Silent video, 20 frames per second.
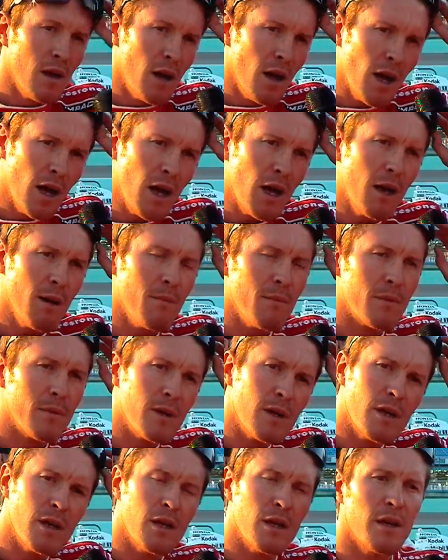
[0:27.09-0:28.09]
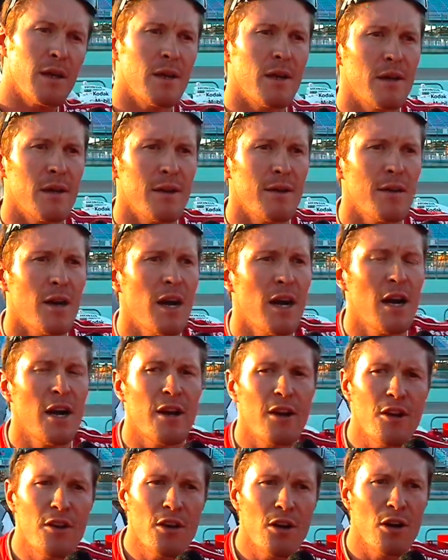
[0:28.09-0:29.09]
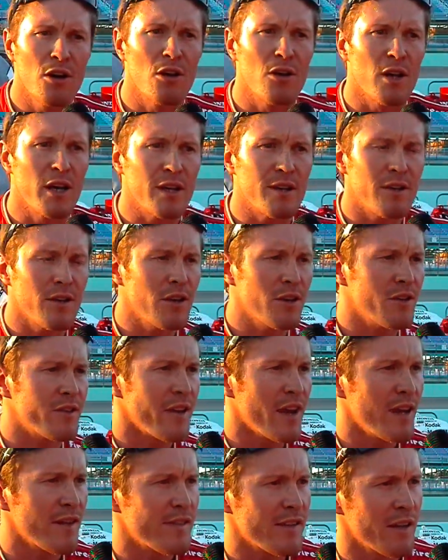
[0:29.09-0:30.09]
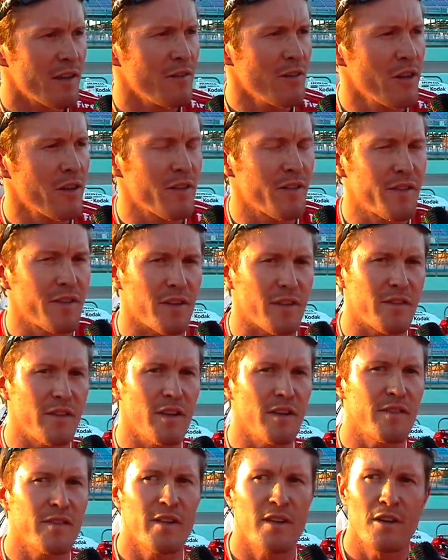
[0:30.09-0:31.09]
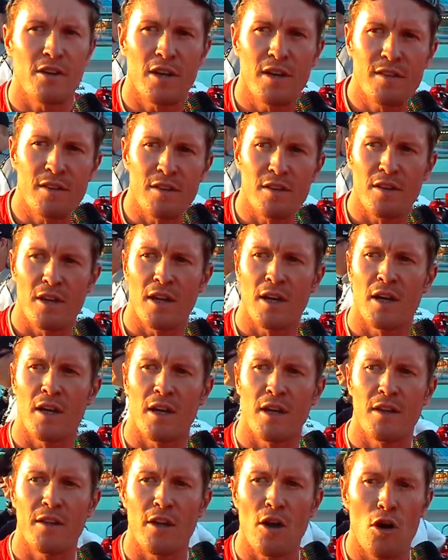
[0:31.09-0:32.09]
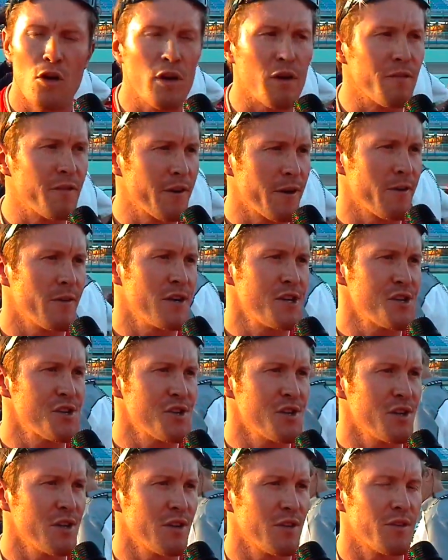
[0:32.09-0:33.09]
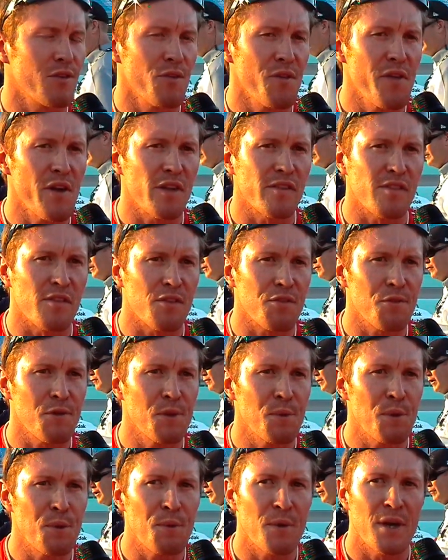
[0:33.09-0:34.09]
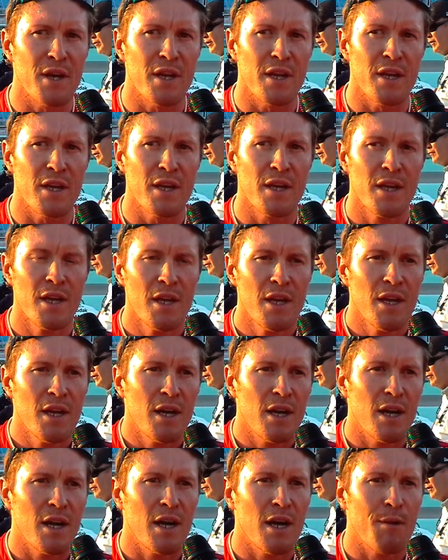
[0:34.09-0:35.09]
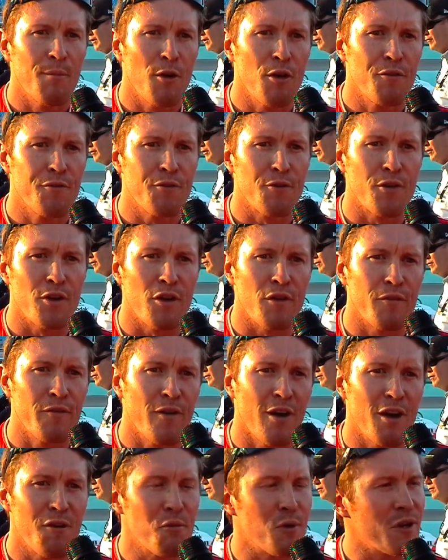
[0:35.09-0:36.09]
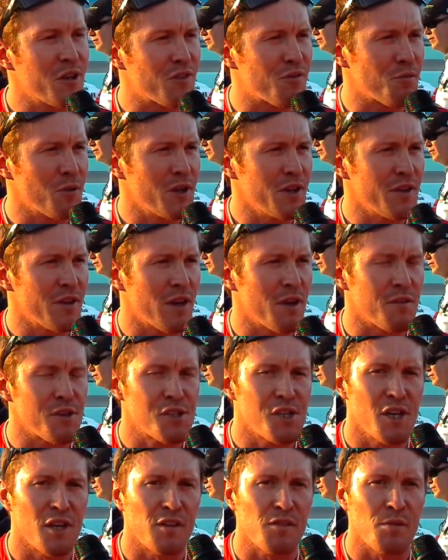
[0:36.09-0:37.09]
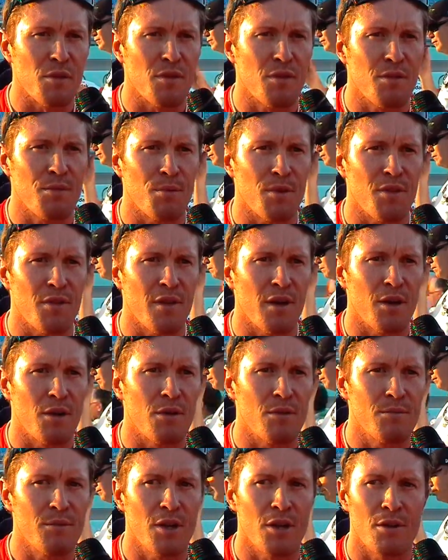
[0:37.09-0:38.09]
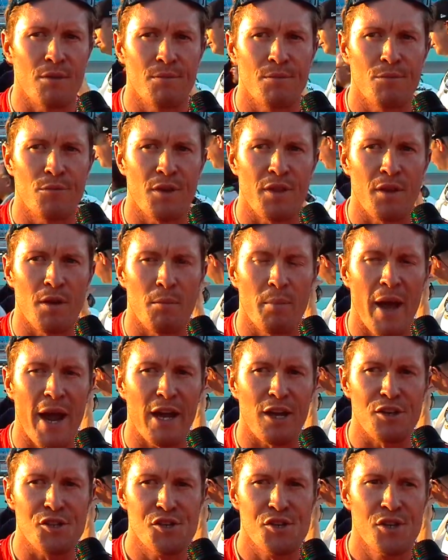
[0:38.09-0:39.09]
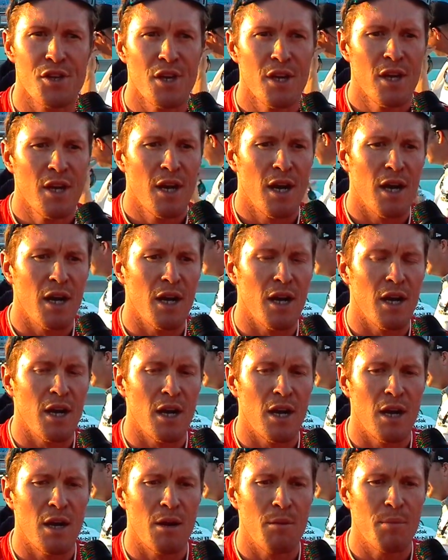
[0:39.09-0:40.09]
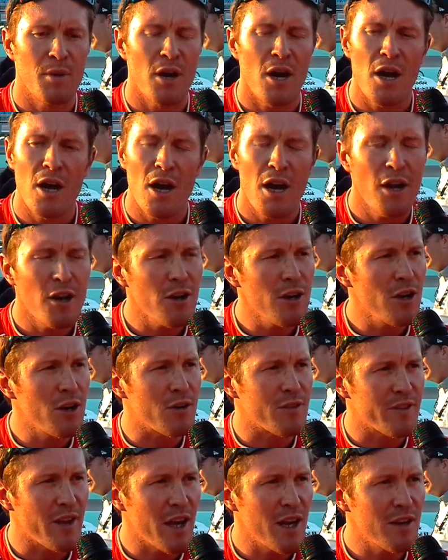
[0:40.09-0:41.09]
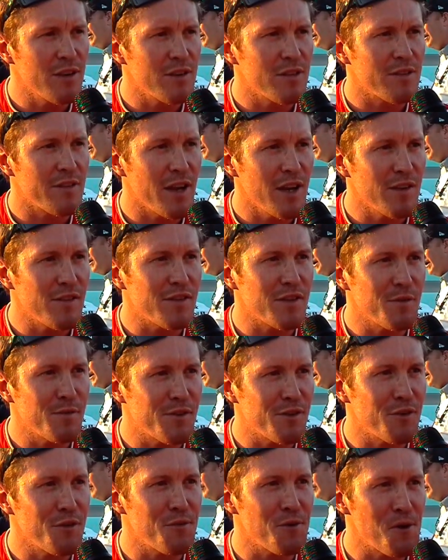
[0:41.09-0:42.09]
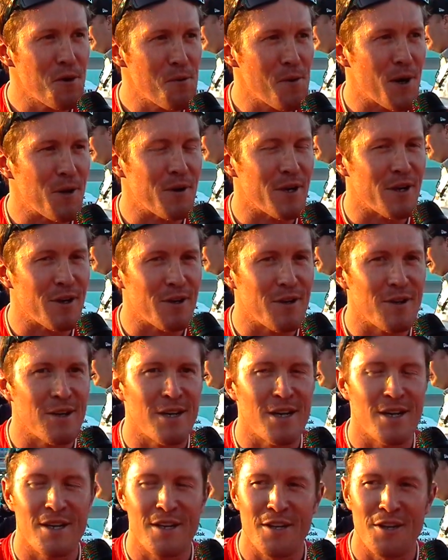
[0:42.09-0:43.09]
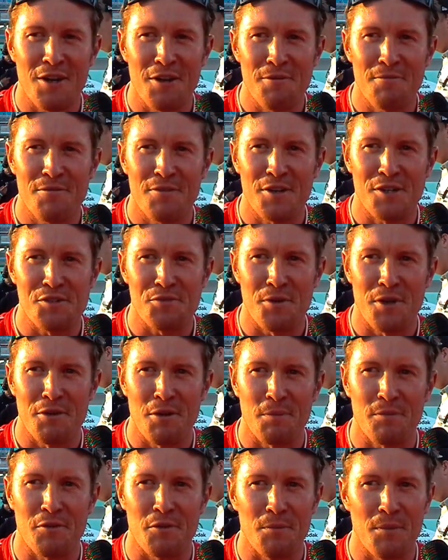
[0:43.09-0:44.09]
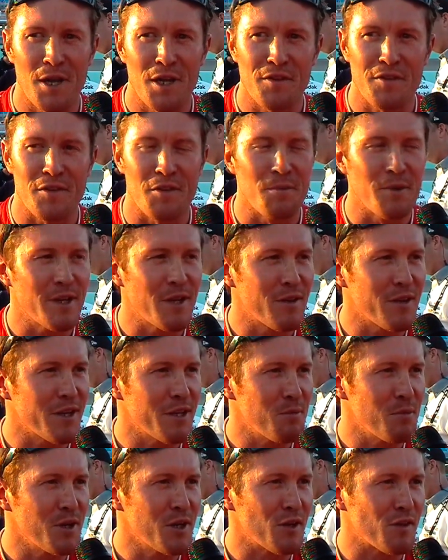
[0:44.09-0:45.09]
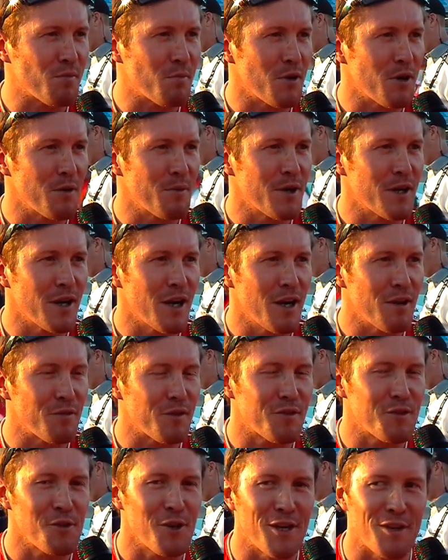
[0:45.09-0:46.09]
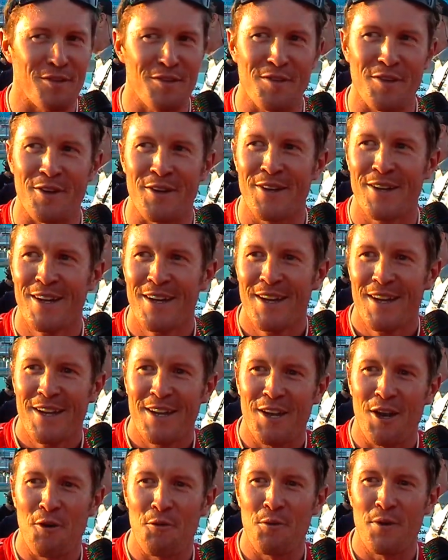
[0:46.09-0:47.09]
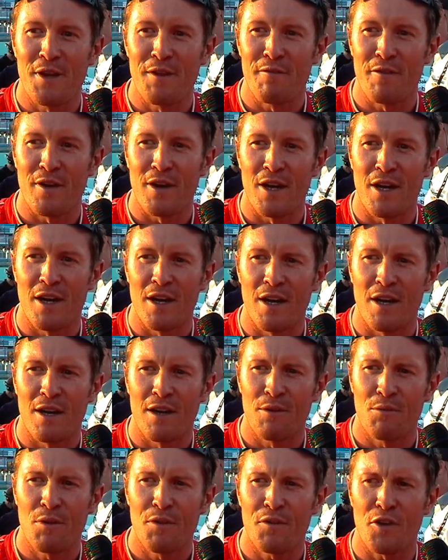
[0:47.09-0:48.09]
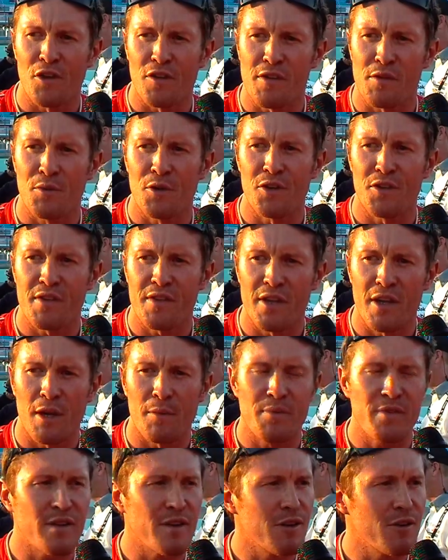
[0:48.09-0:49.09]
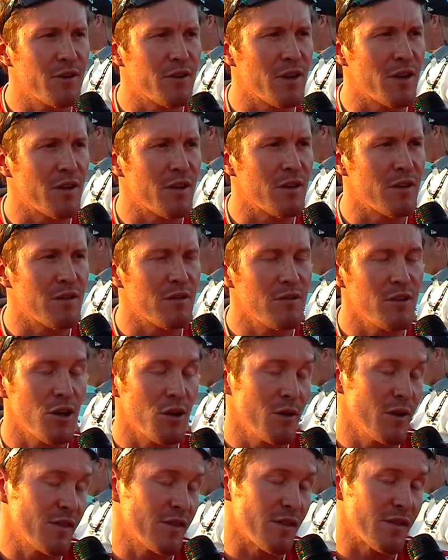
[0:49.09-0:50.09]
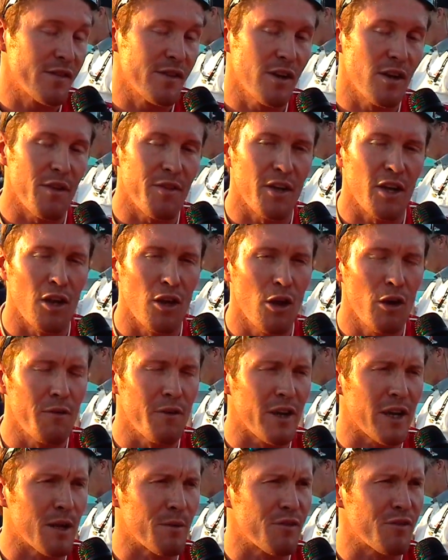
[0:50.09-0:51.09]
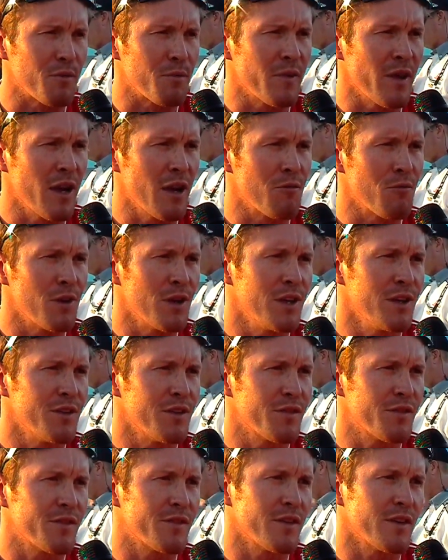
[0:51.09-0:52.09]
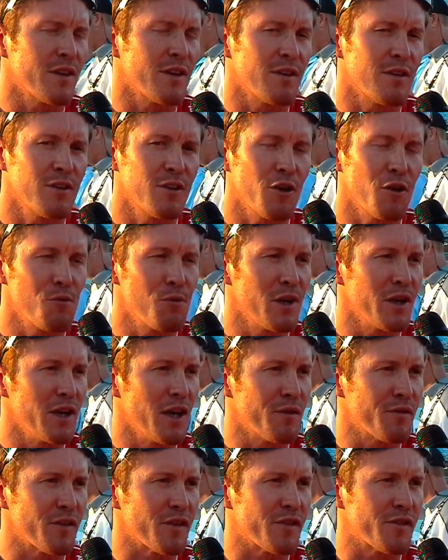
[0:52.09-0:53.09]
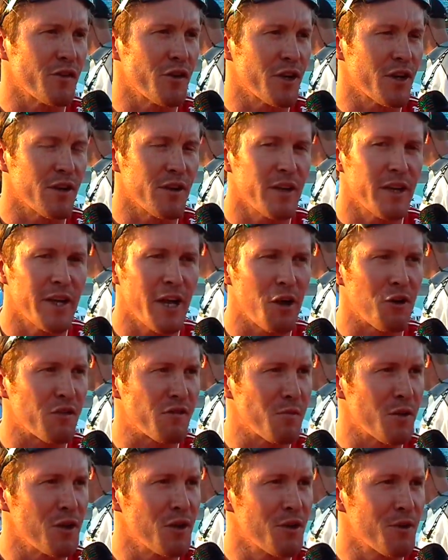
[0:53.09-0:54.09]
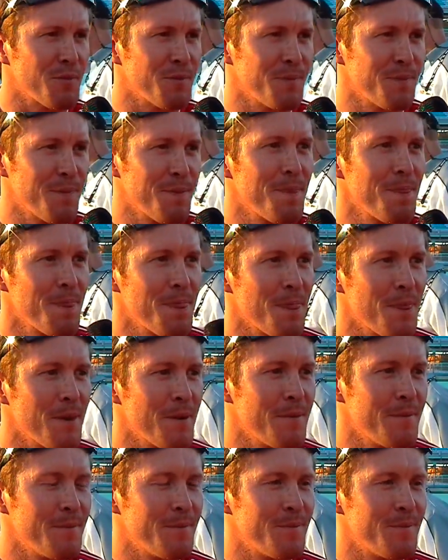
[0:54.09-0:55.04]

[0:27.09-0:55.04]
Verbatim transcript: Um, I don't know. Like, you know, Dan's had a lot of success here. I did uh, in the old configuration in 2003, we won here. Um, 04 and 05, we just really didn't have a chance with, with our, you know, with our package. Uh, but I, don't know. Dan Dan seems to do very well here. Uh, you know, I finished runner-up to him last year, but I think he beat us by about half a straight. So, you know, we've uh, we've got some good setups here, and, and, then you know, as I said, I think a lot of it comes from Dan. Really, he just uh, you know really loves the circuit, and he carries me along. How